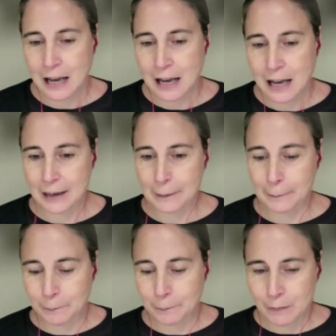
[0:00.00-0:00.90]

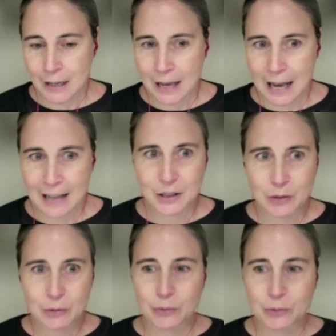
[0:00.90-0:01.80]
And
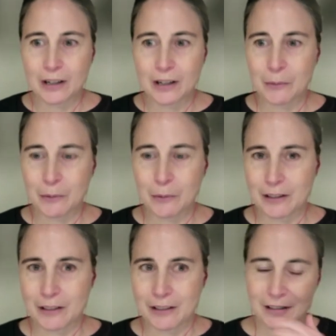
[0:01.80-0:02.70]
so,
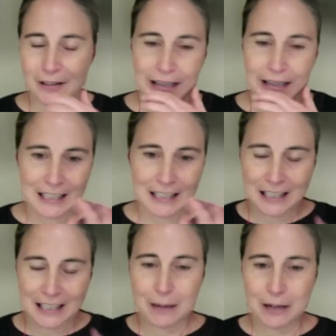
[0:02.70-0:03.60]
like,
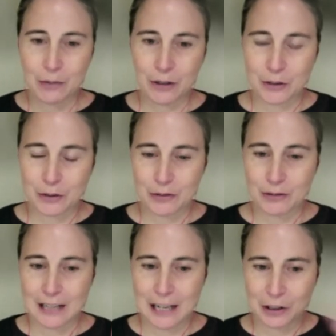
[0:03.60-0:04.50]
thinking about your work. So,
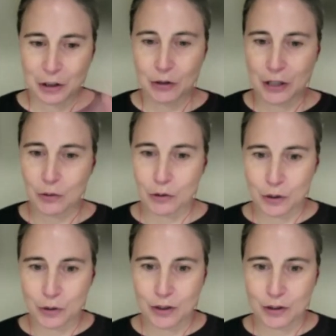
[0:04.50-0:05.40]
like, Judy,
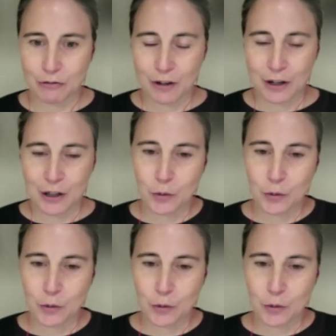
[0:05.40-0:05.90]
you sort of, your